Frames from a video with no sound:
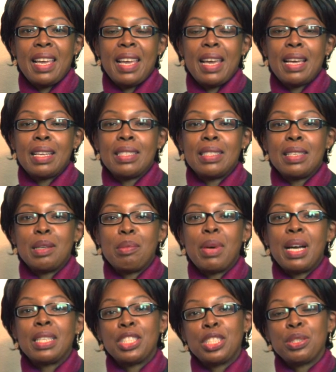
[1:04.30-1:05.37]
And
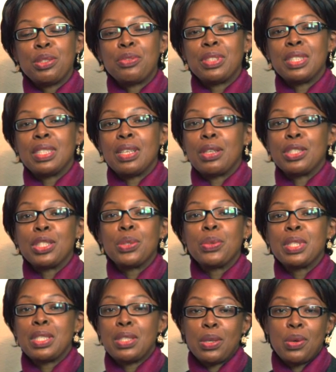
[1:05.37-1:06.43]
my children are
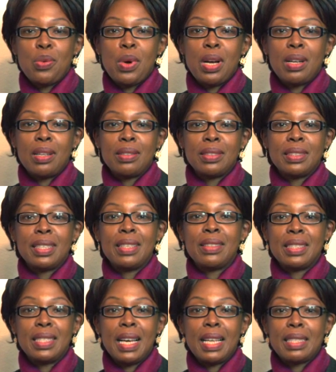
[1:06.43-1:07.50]
doing so well in
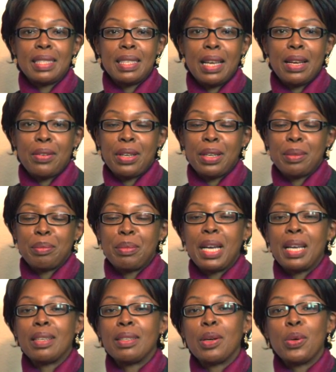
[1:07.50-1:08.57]
the Dallas area.
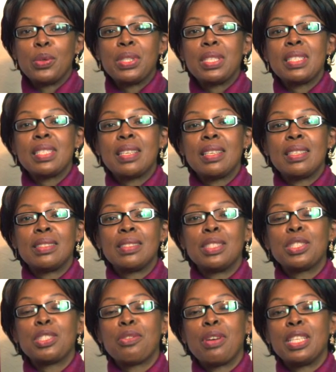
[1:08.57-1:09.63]
My oldest son
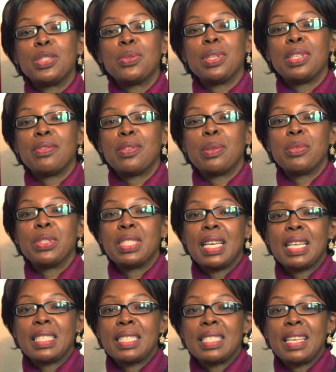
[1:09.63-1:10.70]
just graduated from the
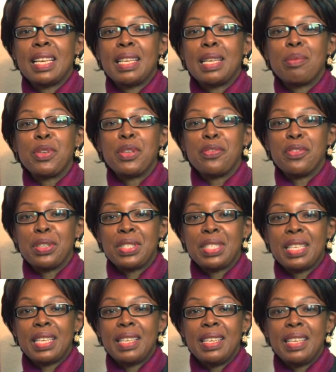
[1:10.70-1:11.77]
Texas A&M
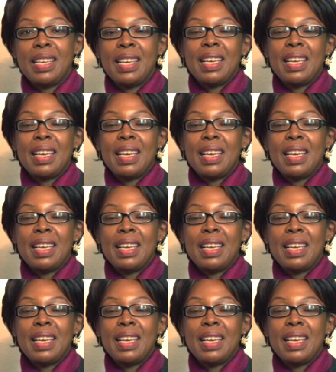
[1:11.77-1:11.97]
University.